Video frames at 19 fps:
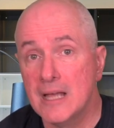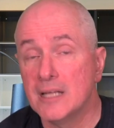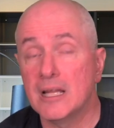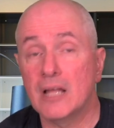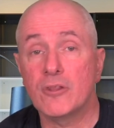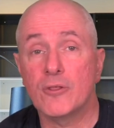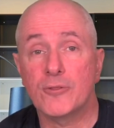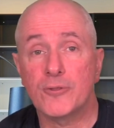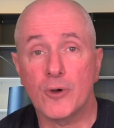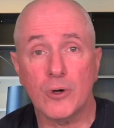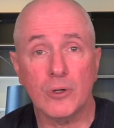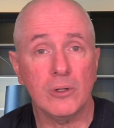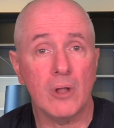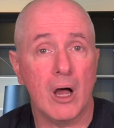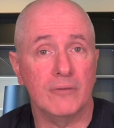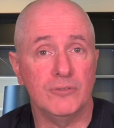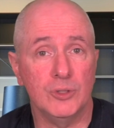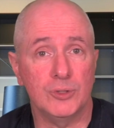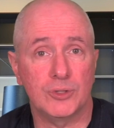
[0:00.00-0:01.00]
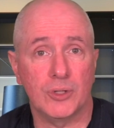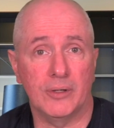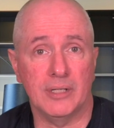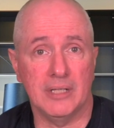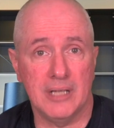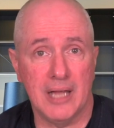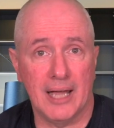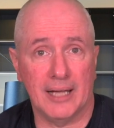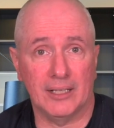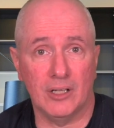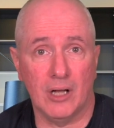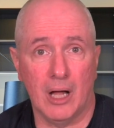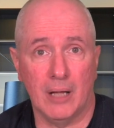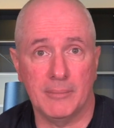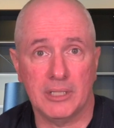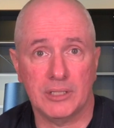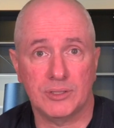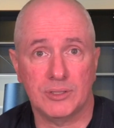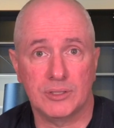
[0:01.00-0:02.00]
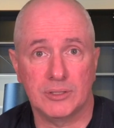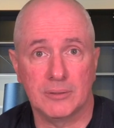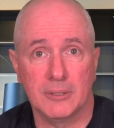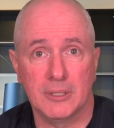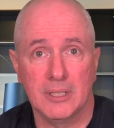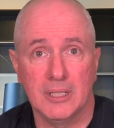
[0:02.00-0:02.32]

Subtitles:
Now, the third law of Newtonian economics